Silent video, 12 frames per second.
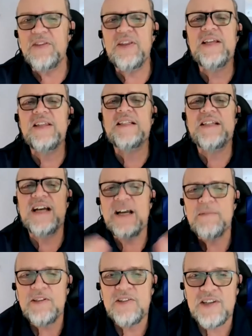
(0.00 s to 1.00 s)
think of the
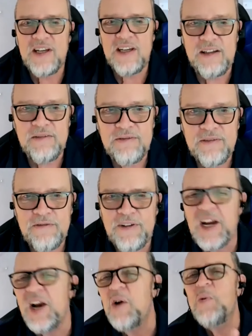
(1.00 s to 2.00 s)
time you'd save.
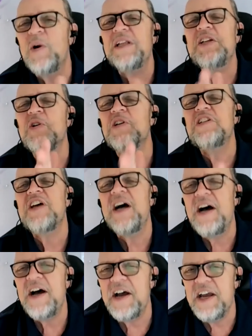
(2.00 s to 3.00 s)
Figure out what your
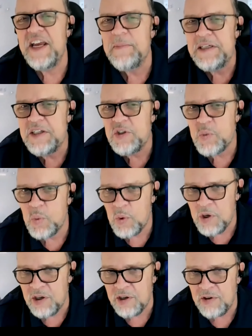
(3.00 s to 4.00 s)
time is
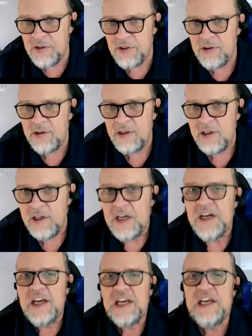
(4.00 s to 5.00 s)
worth.
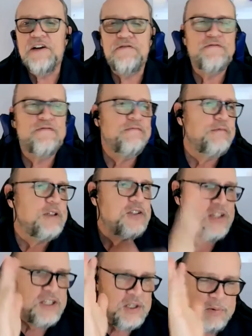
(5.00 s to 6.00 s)
If, let's
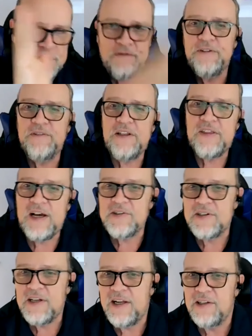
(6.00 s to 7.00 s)
say you earn
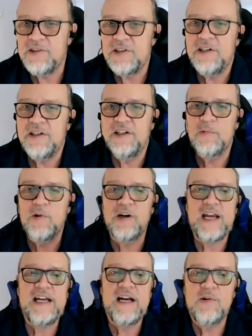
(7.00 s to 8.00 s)
$50,000 a year and work
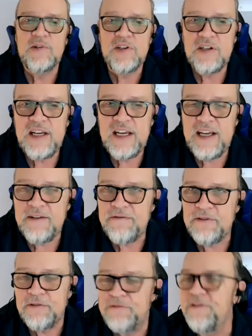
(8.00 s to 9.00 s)
8 hours a day
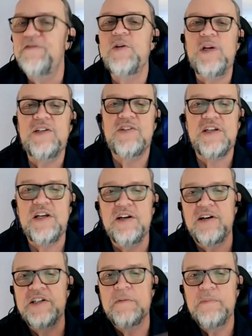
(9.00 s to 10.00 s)
for 50 weeks a
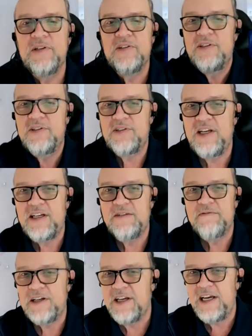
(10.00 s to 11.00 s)
year on your business,
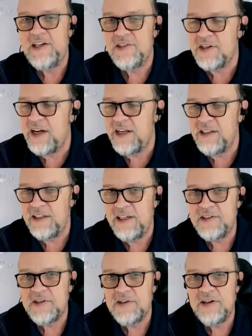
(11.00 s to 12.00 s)
taking vacations and
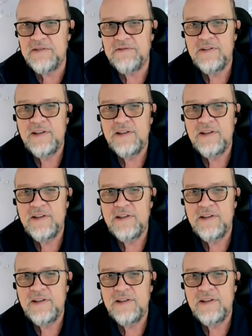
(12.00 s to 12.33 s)
holidays off.